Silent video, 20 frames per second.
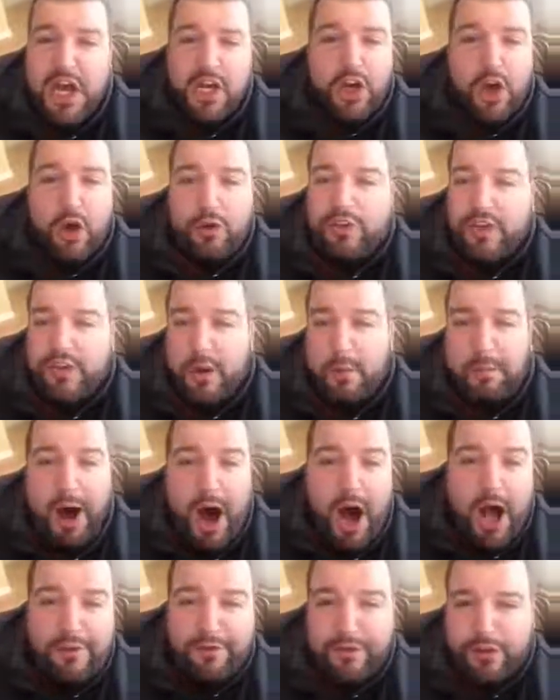goes into
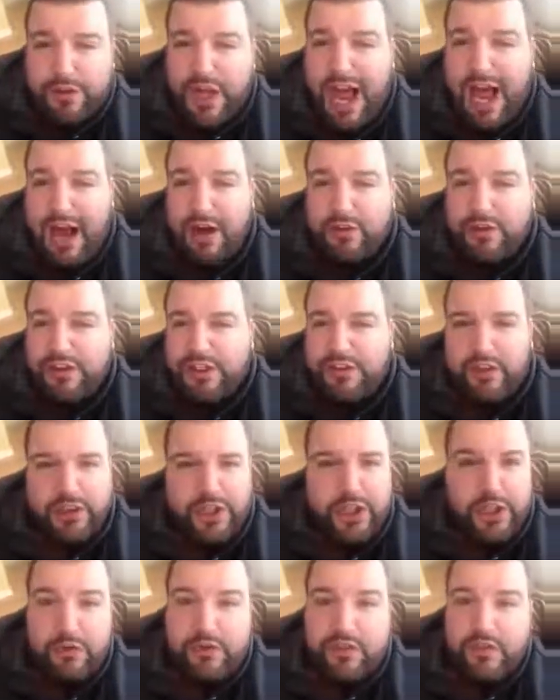Potiphar's house. He's
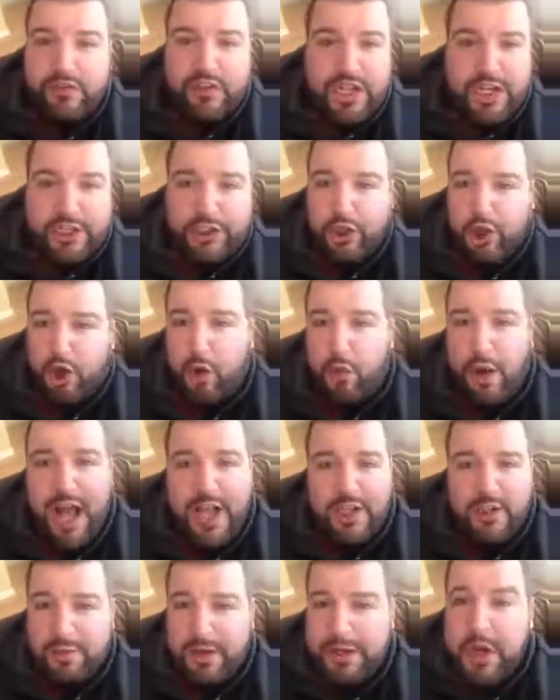accused of sexual
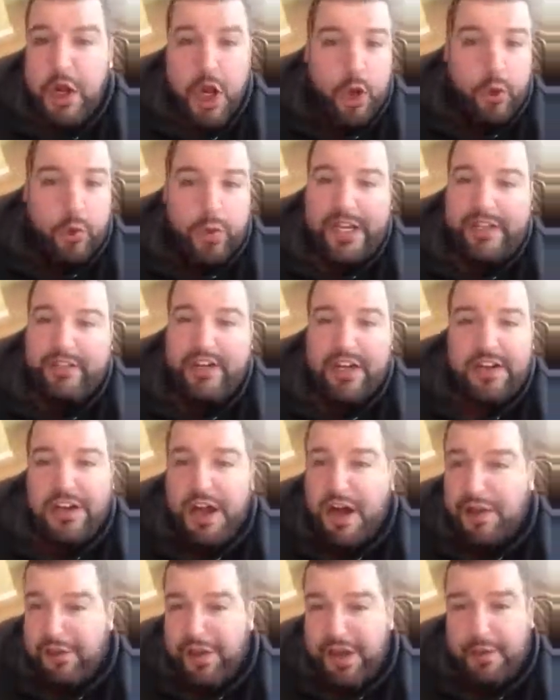harassment when he did
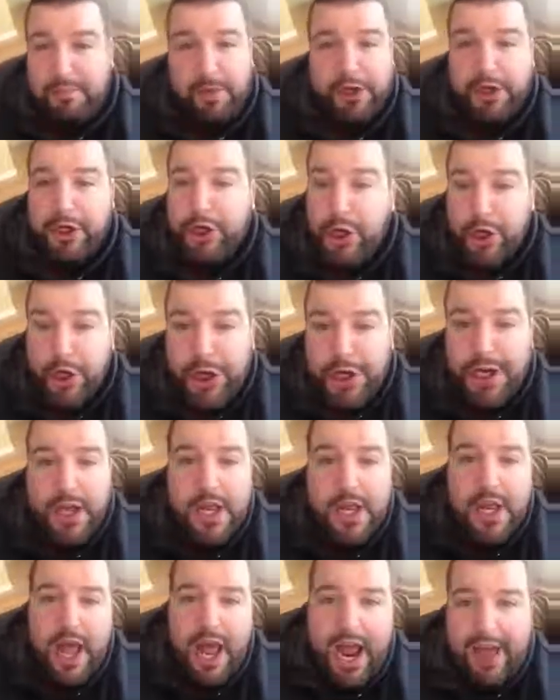nothing but good.
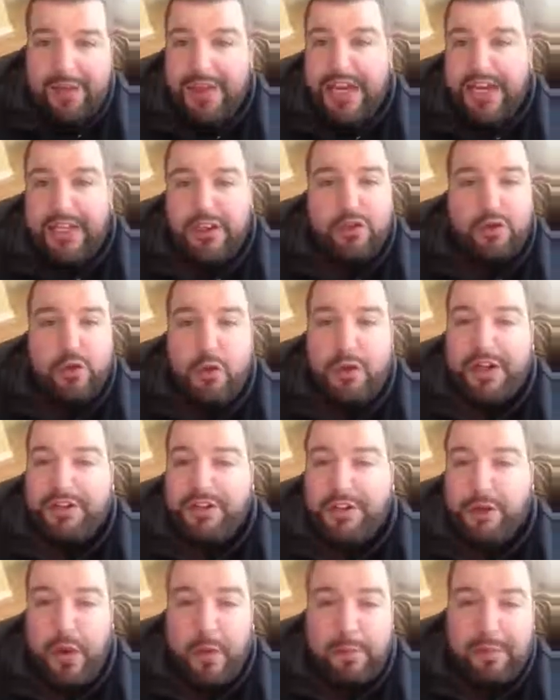And then he's thrown
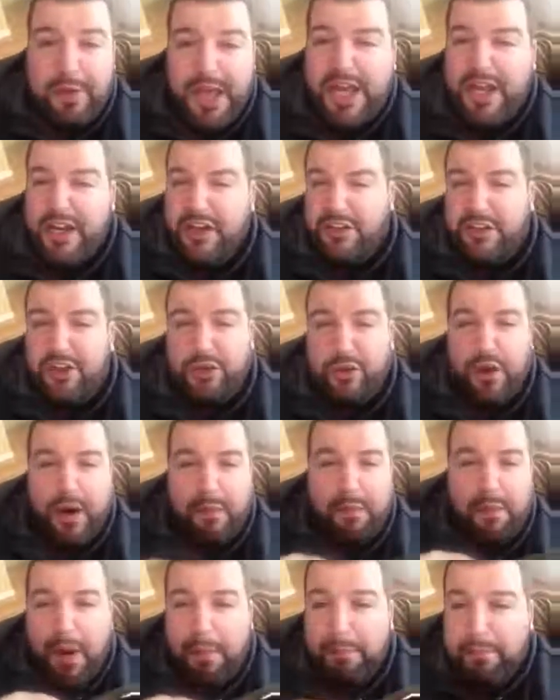into a pit, into
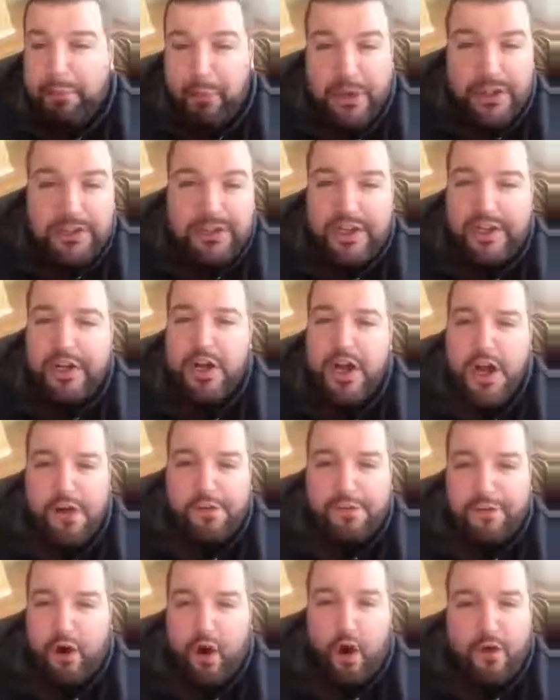a prison
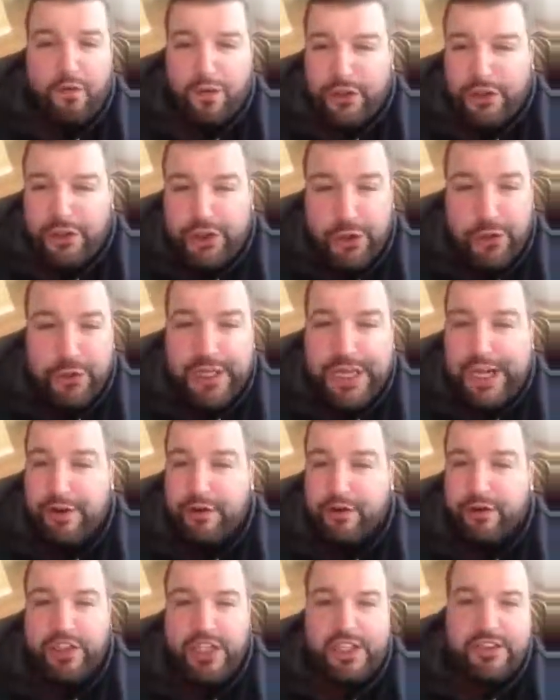for over 2
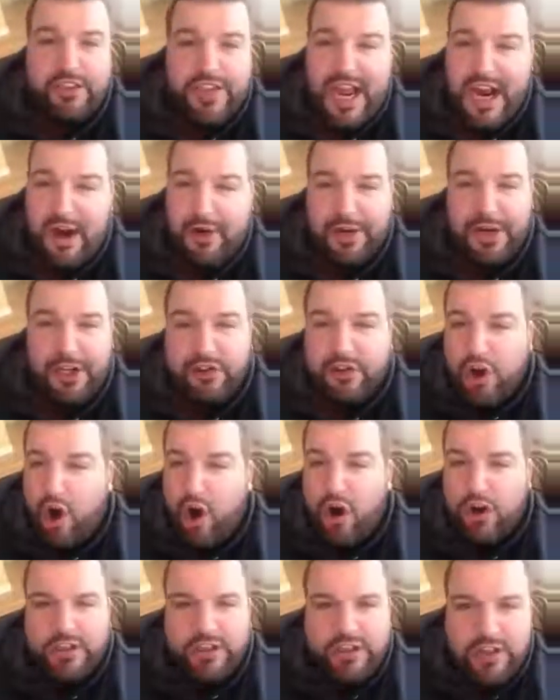years. He's there in a
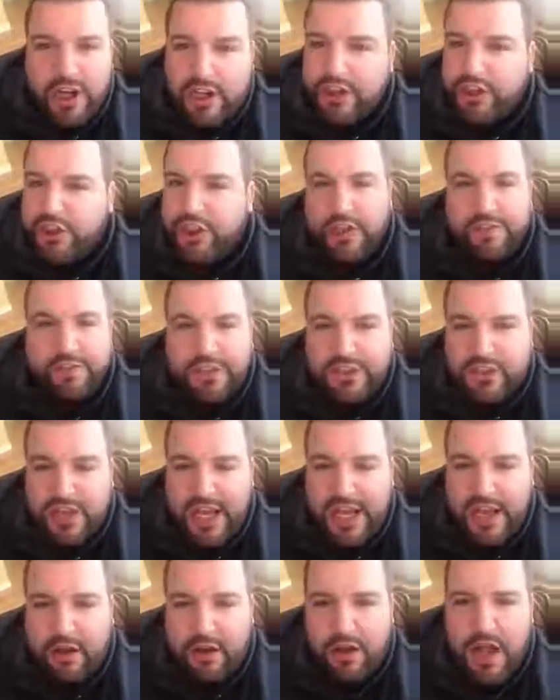dark dungeon of a
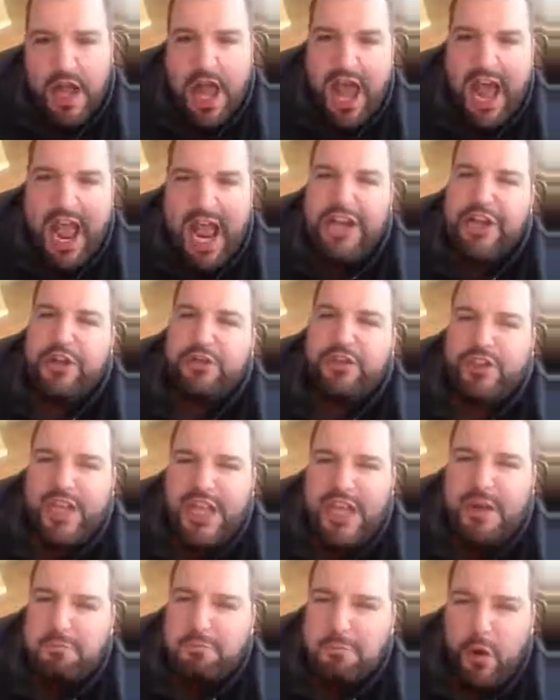cell. And you
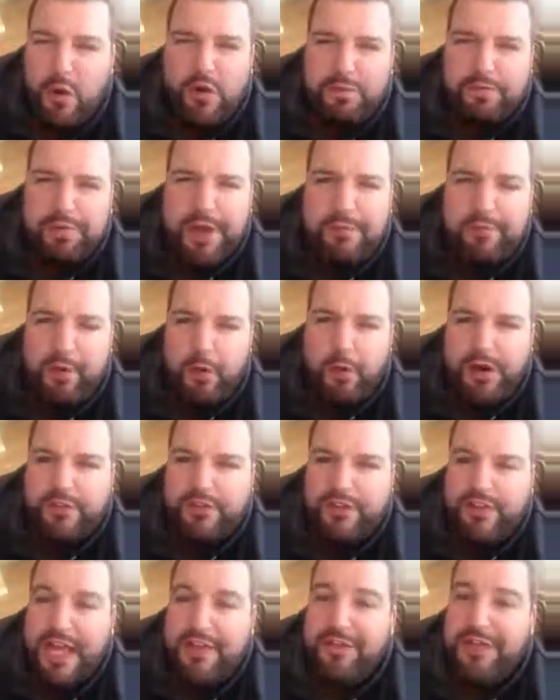see, most people would have
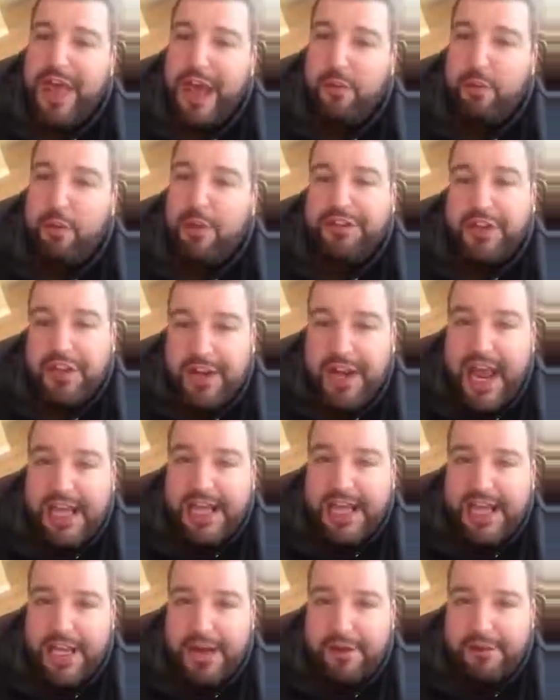said that was a
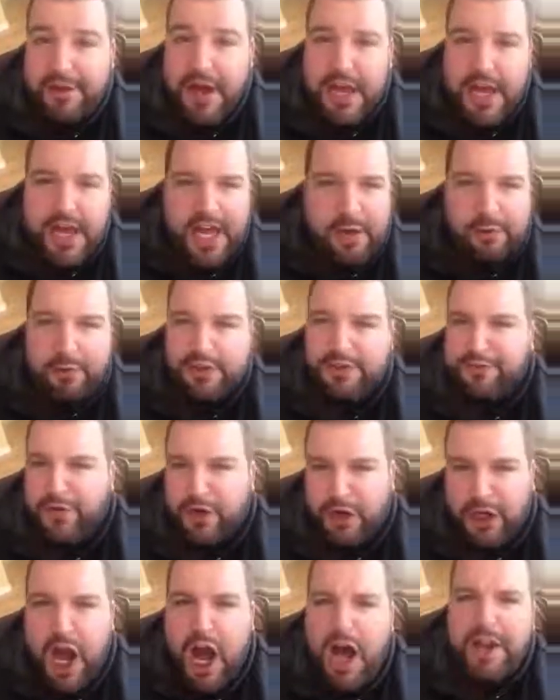negative. He was
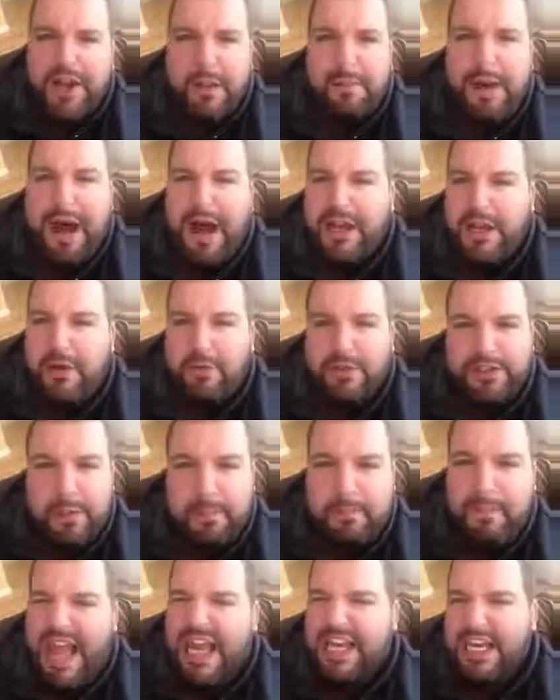forgotten about, he was
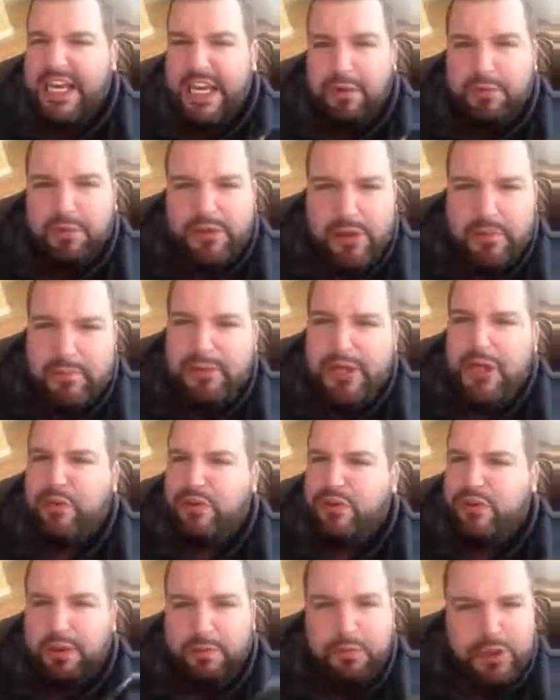abandoned, he was
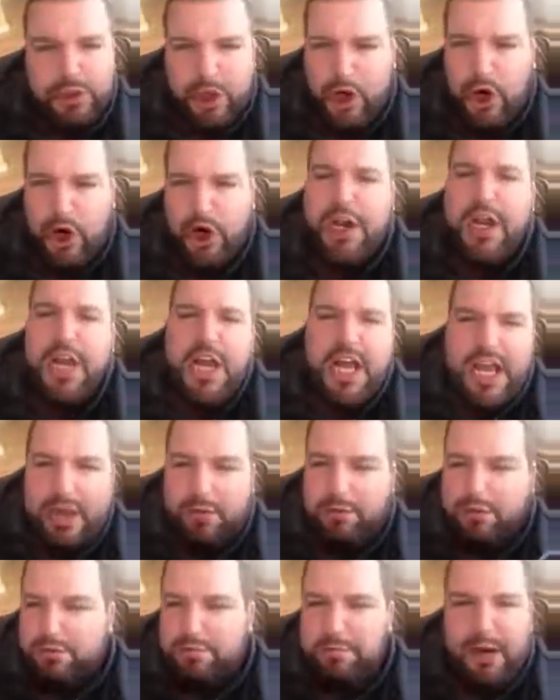abused, he was hurt, he
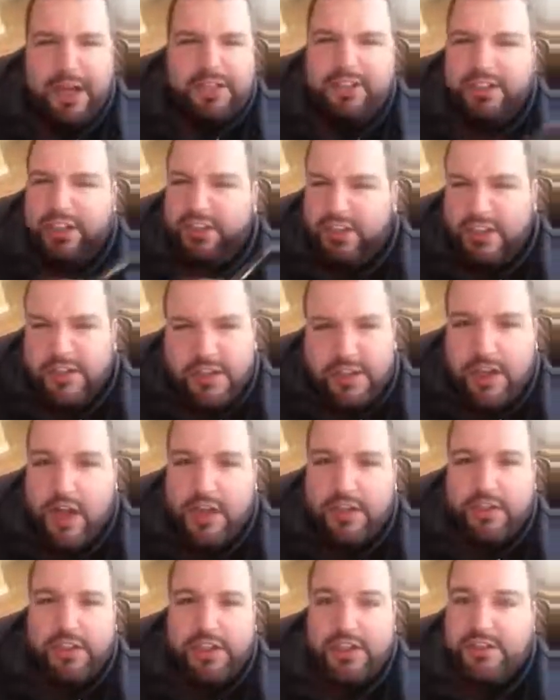was busted,
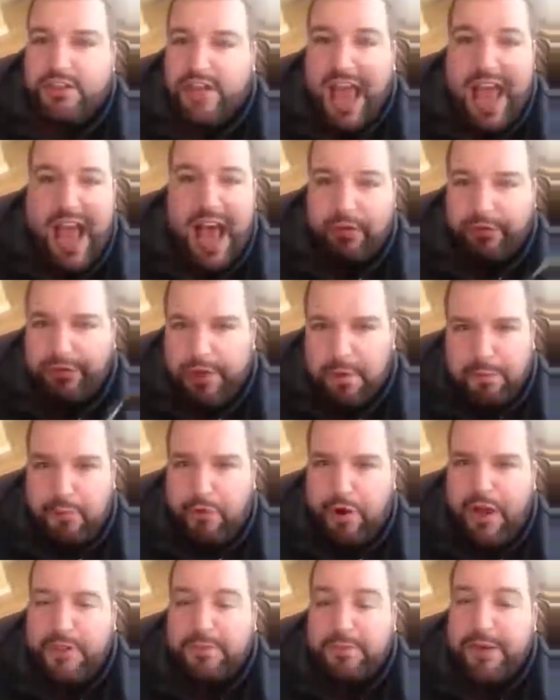disgusted, down,
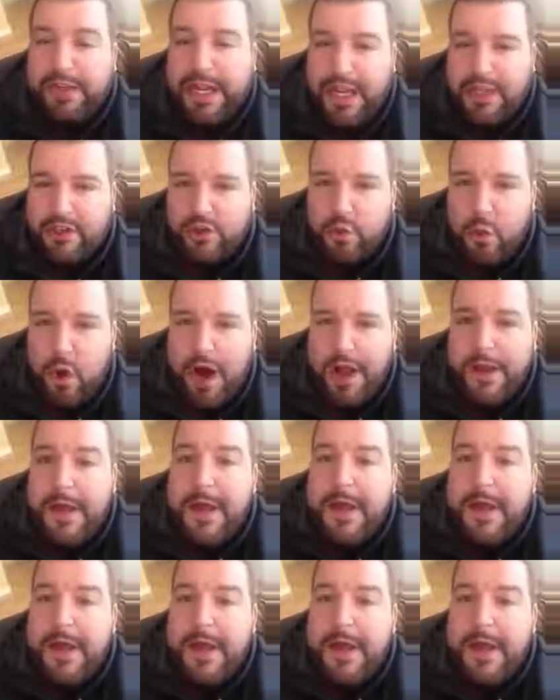depressed. But guess what?